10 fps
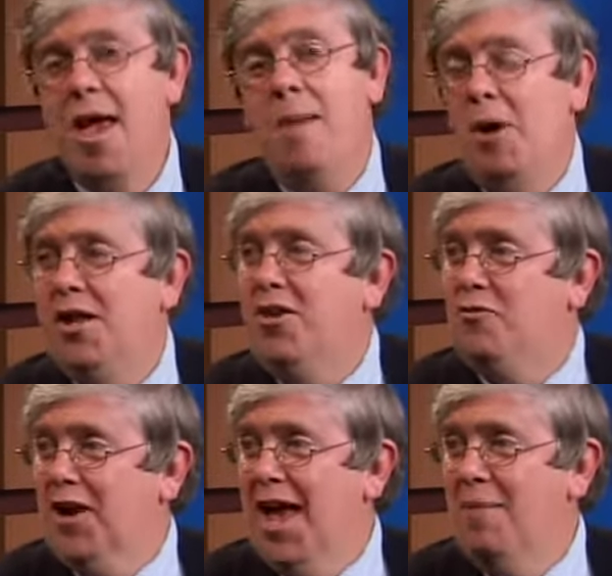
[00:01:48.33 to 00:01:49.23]
But you
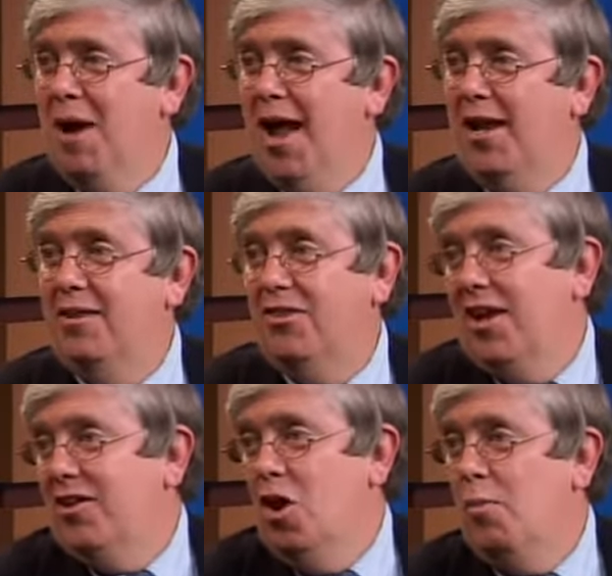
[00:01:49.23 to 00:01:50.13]
forget about it and
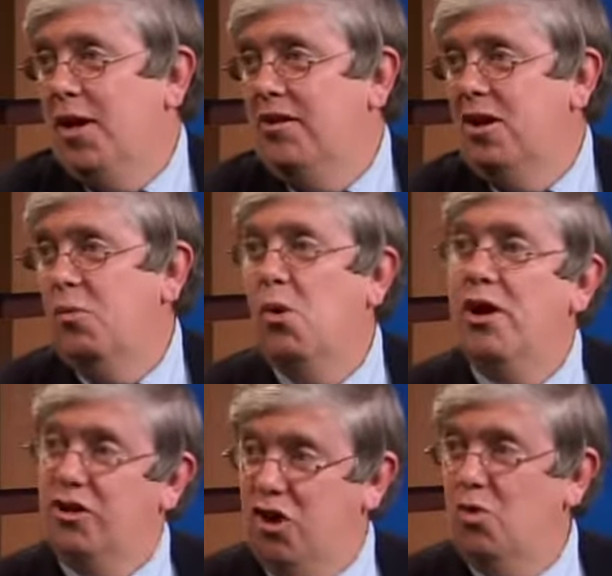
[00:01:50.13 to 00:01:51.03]
think no big deal. But what
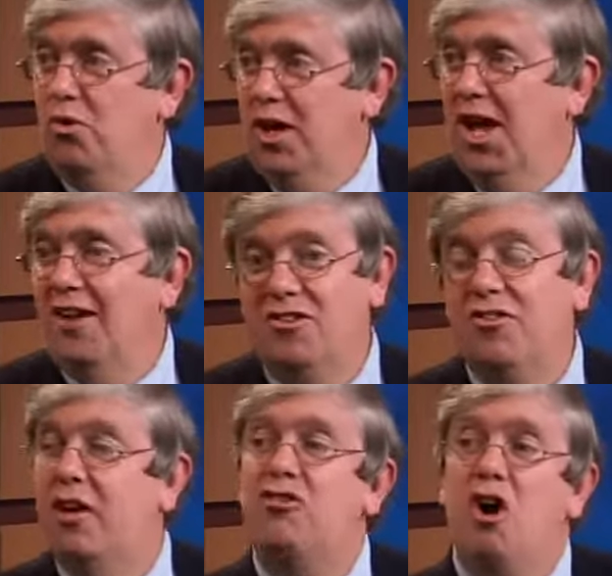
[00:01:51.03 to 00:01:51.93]
you don't realize is
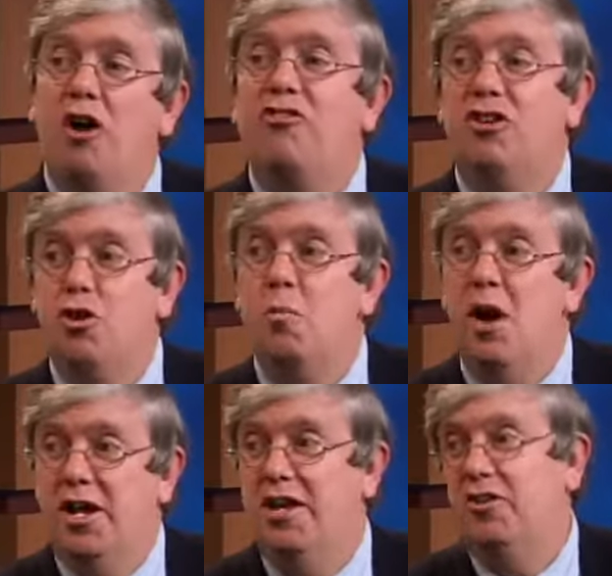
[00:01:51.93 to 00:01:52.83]
it's costing you
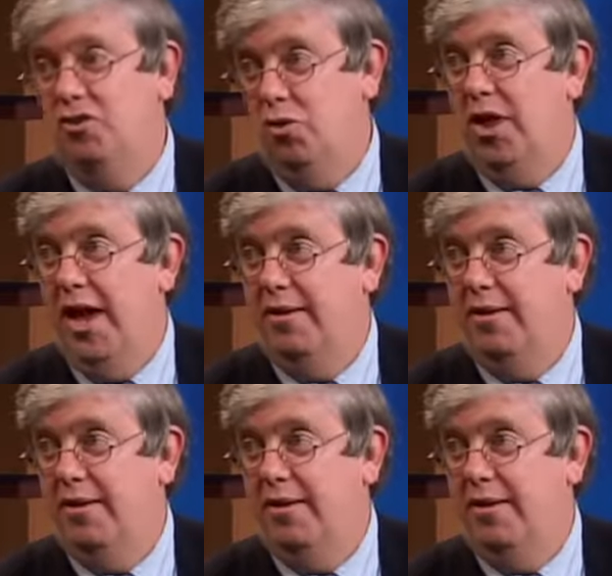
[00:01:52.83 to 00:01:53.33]
money to do that.